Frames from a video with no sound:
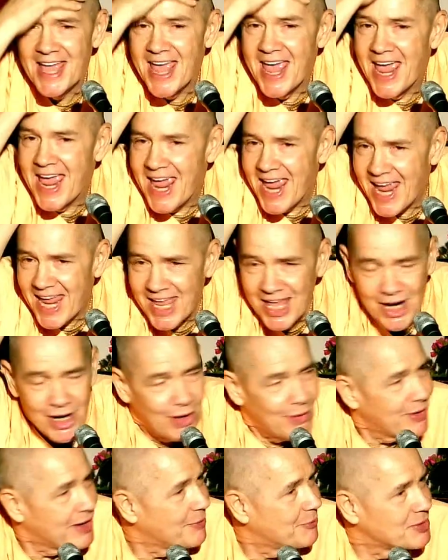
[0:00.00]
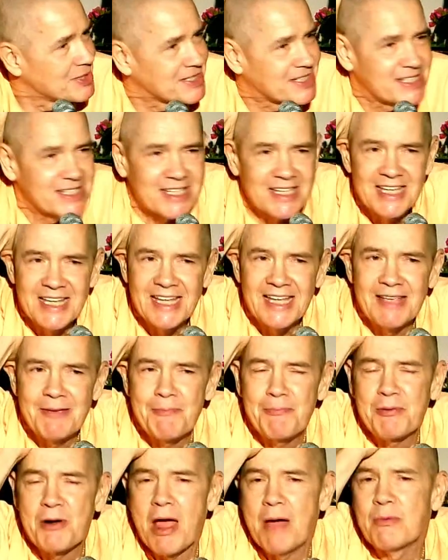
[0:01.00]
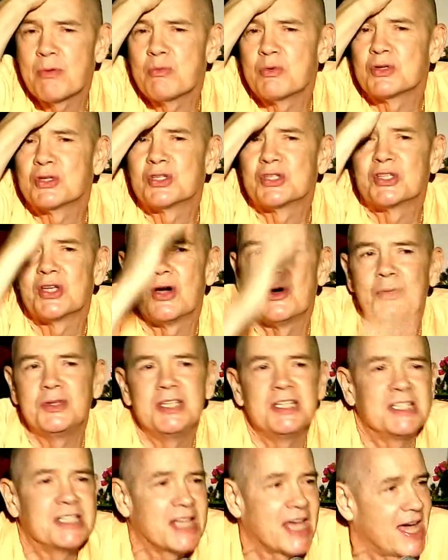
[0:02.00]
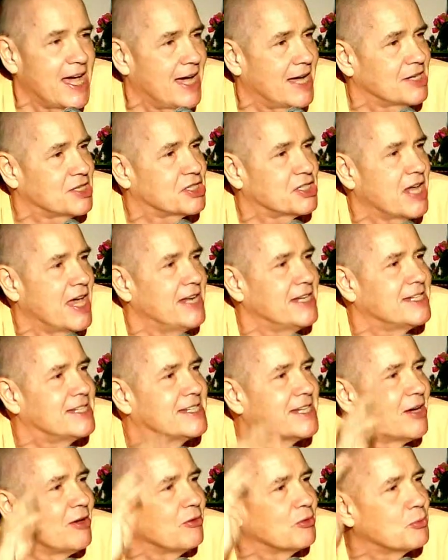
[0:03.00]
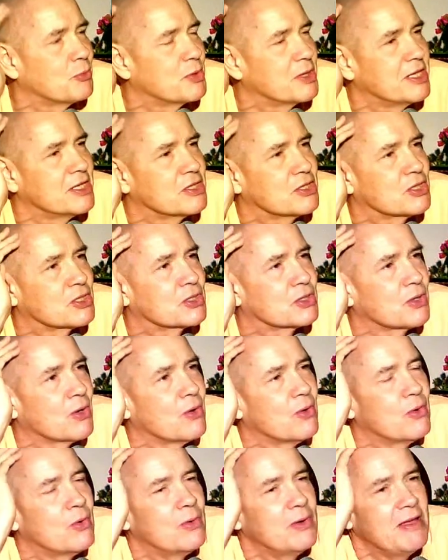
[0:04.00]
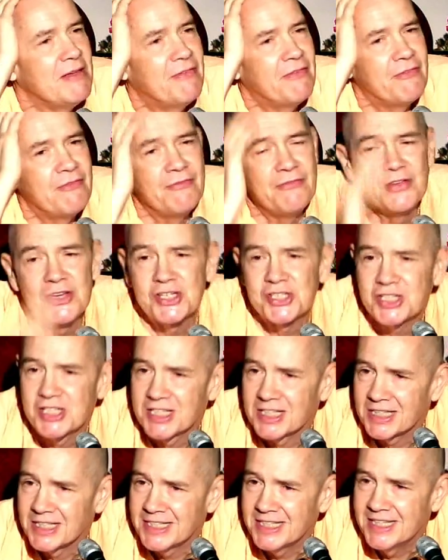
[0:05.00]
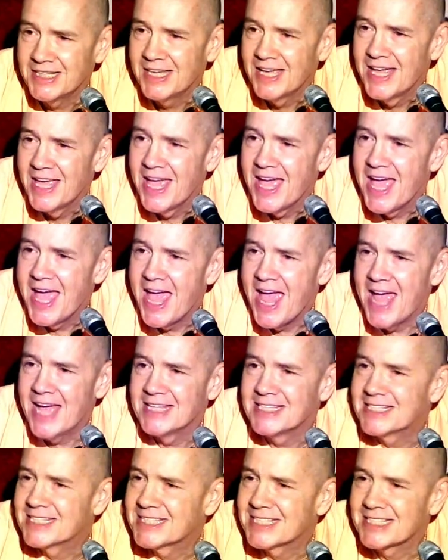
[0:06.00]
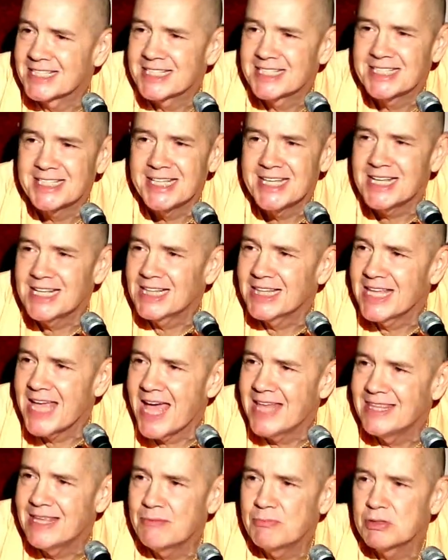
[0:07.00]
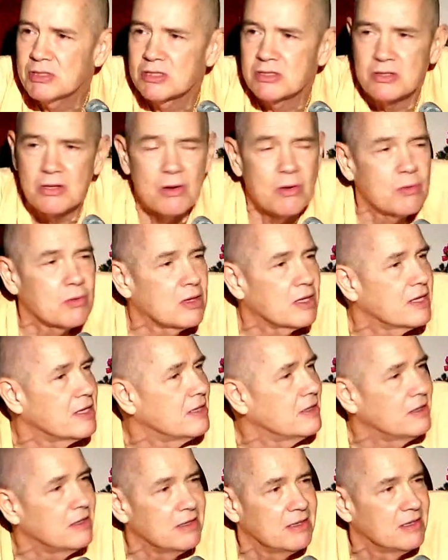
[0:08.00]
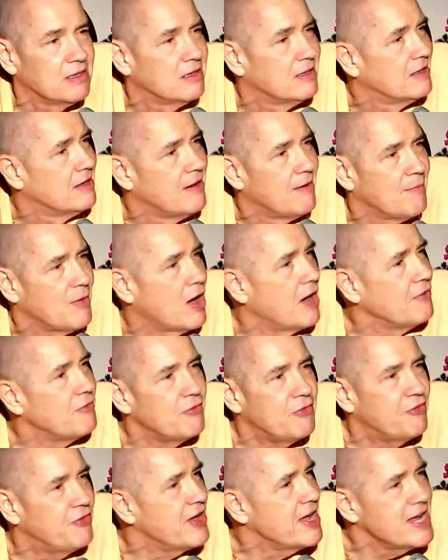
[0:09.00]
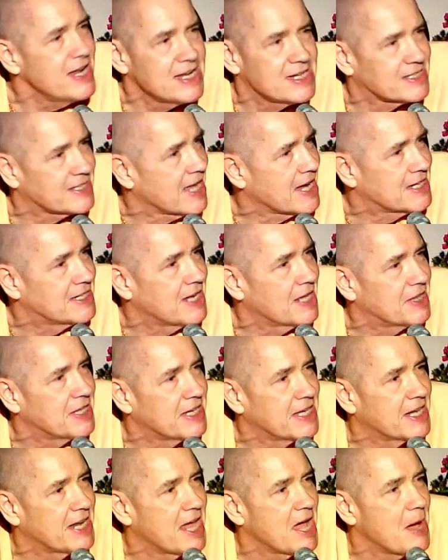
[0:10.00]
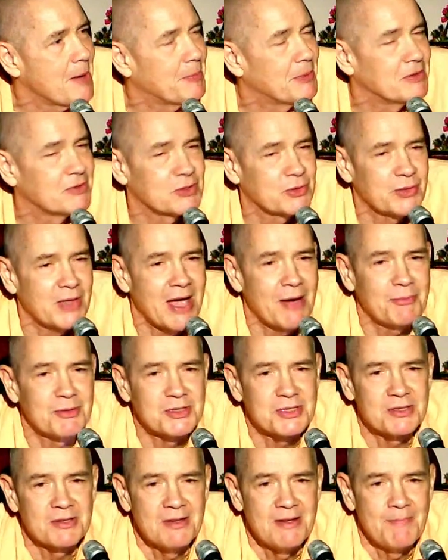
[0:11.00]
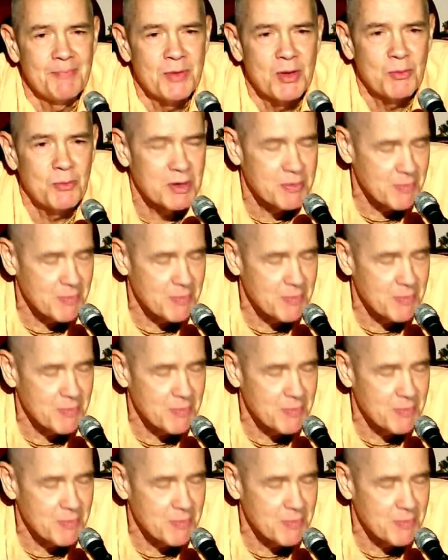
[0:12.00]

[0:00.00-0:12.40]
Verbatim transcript: you know, it was, Prabhupada was so detached and dealt with it so efficiently and succinctly, and then was totally unfazed like nothing had happened. So that was one of my